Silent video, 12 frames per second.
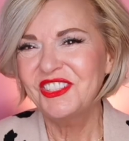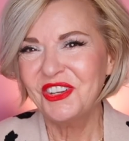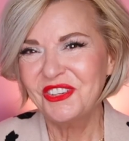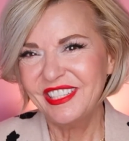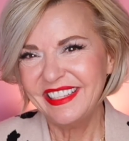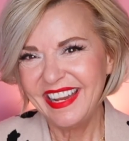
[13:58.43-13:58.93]

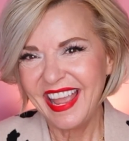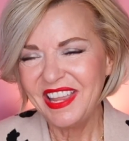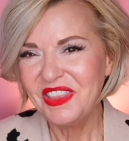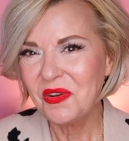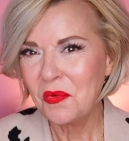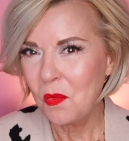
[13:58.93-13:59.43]
So
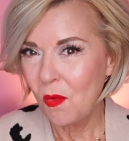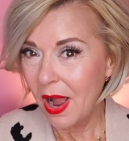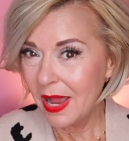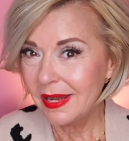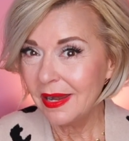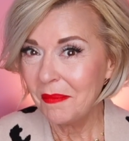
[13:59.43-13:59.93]
today the
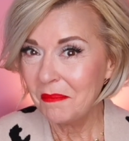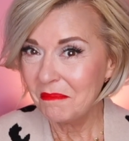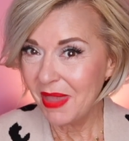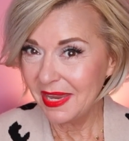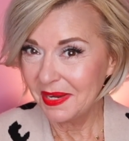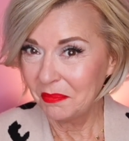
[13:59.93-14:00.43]
one
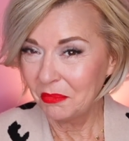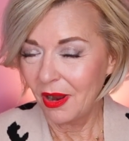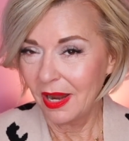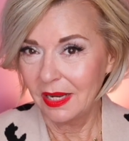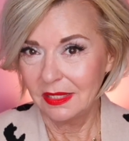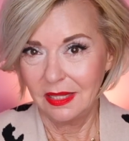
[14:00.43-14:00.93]
makeup
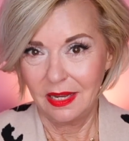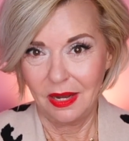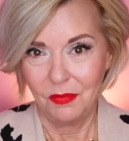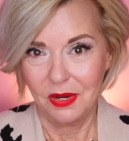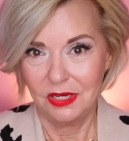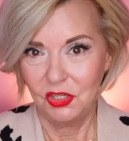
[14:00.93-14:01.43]
product that
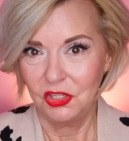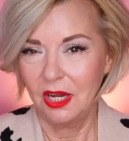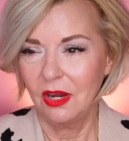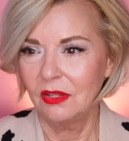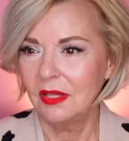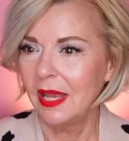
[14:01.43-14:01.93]
I want to
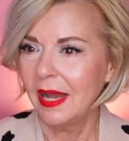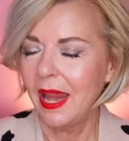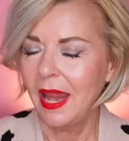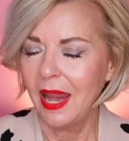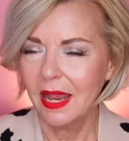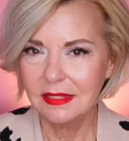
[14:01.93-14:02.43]
share that
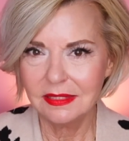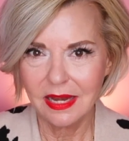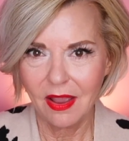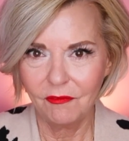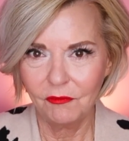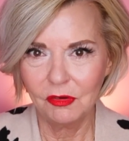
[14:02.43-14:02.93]
hands
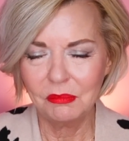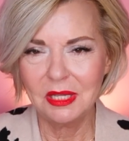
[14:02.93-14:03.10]
down for